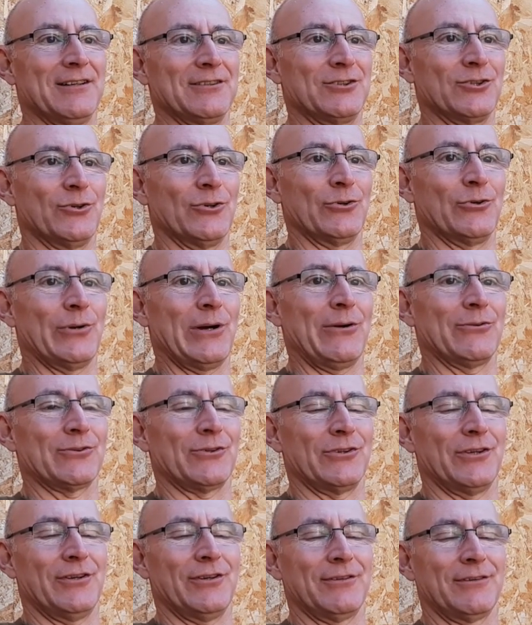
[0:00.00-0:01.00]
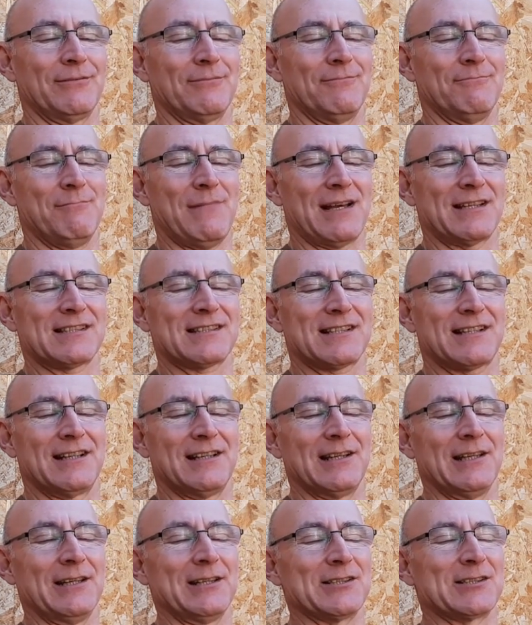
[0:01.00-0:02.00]
Don't go out on a mass
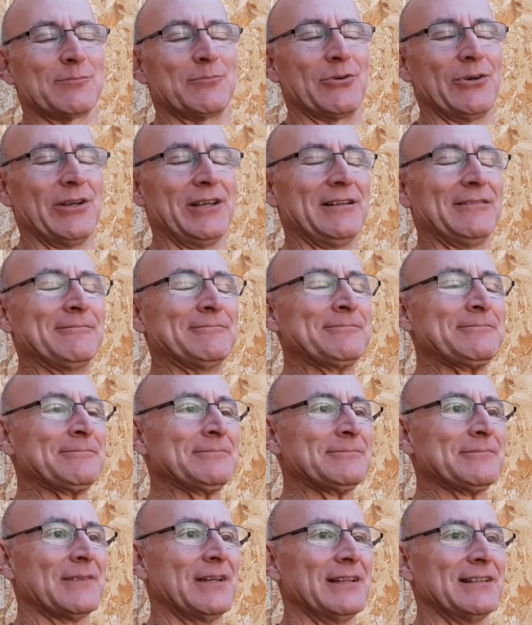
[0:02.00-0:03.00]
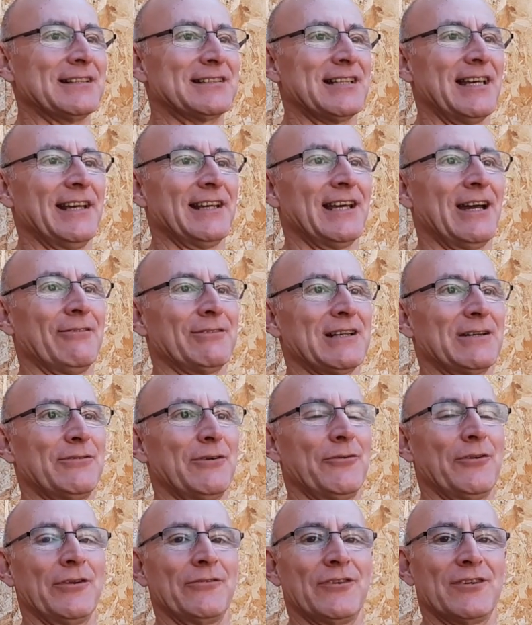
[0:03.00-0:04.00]
killing spree and take out
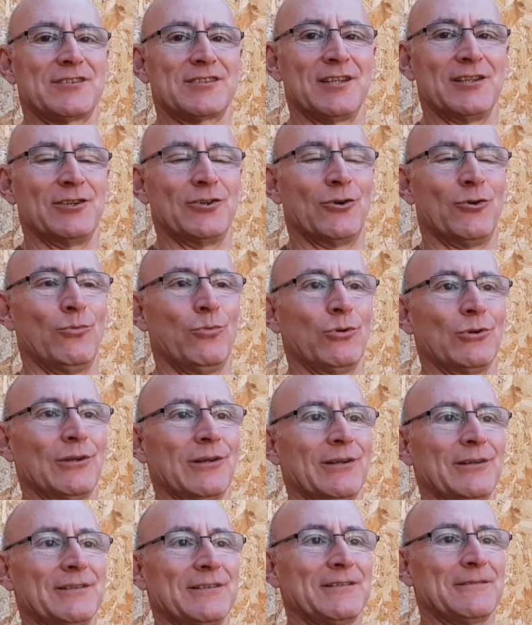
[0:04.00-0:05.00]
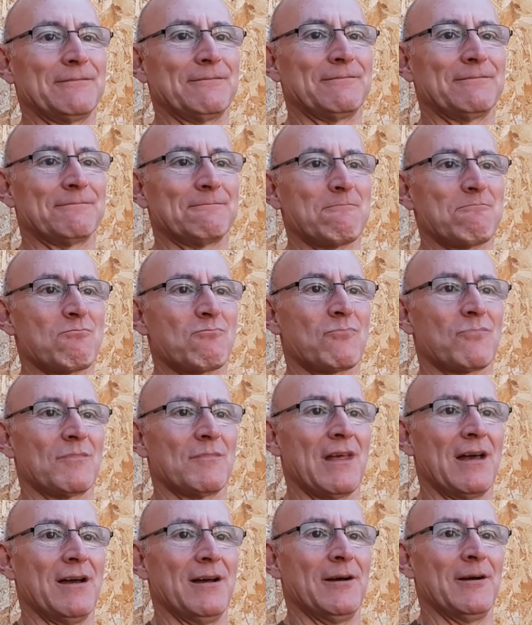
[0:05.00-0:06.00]
everything that's in your woodland,
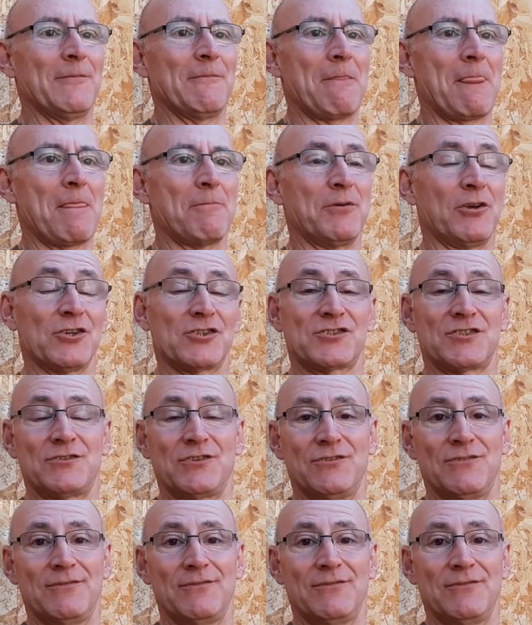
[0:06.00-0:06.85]
because